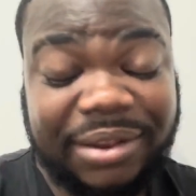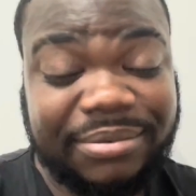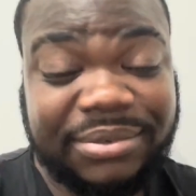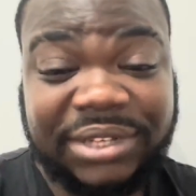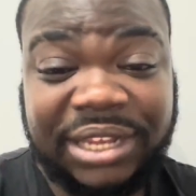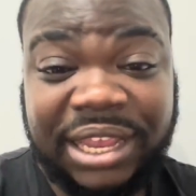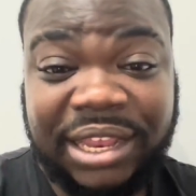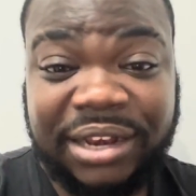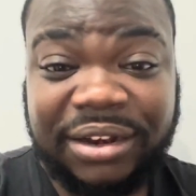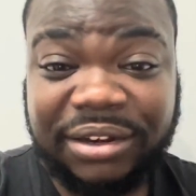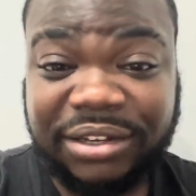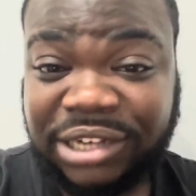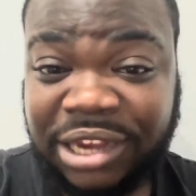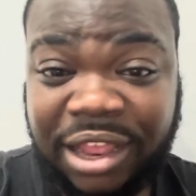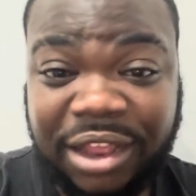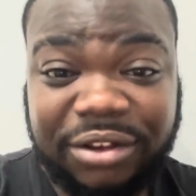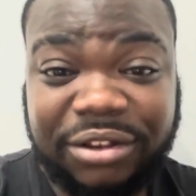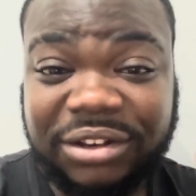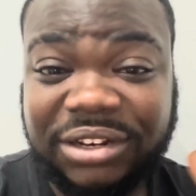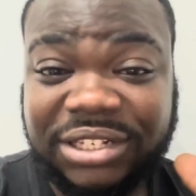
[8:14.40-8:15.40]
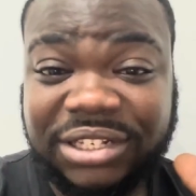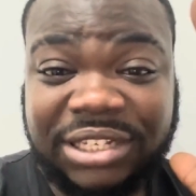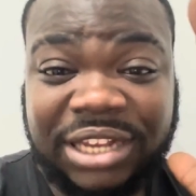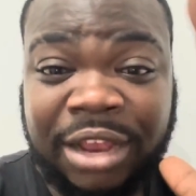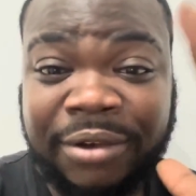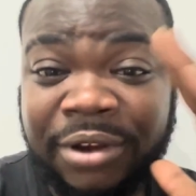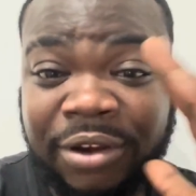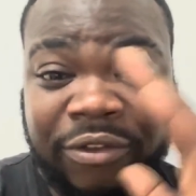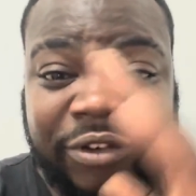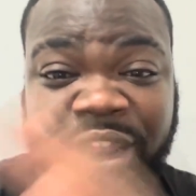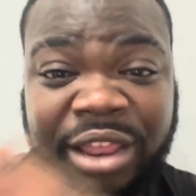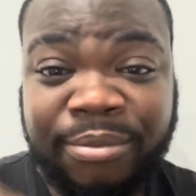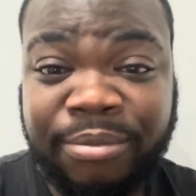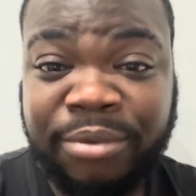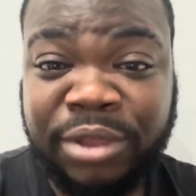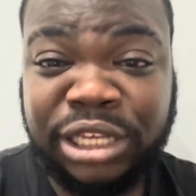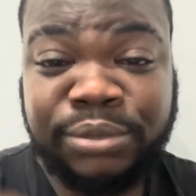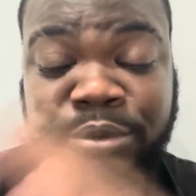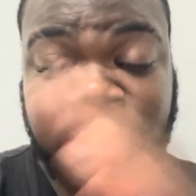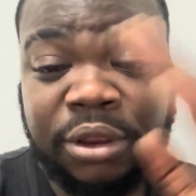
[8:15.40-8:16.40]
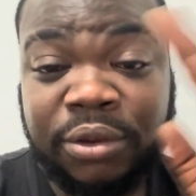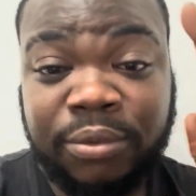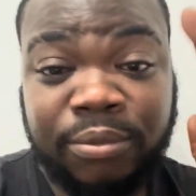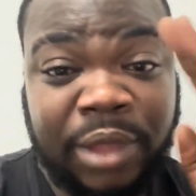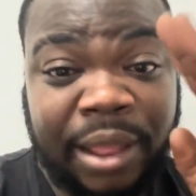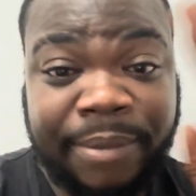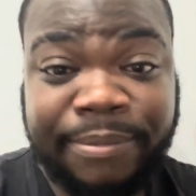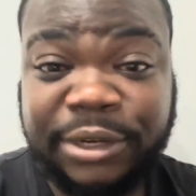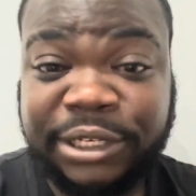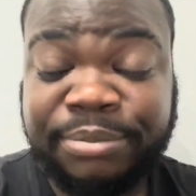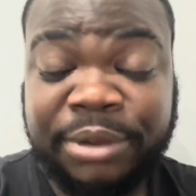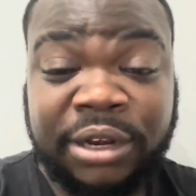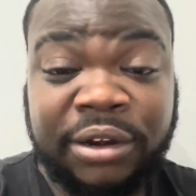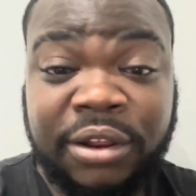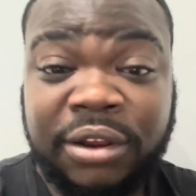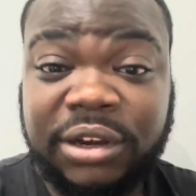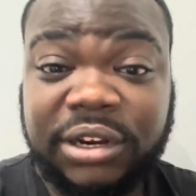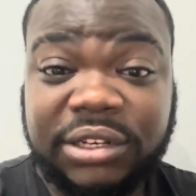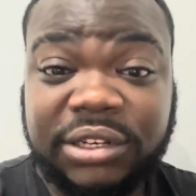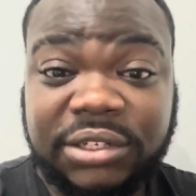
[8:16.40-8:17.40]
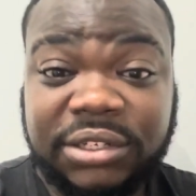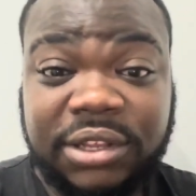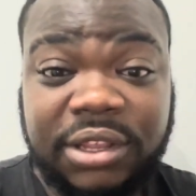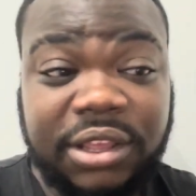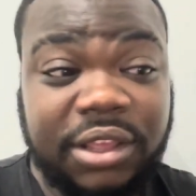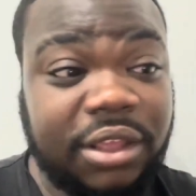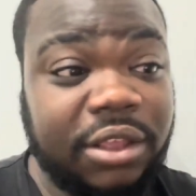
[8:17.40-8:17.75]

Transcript: I'm saying. Shout out to the Saudi Arabians, but I'm just being honest.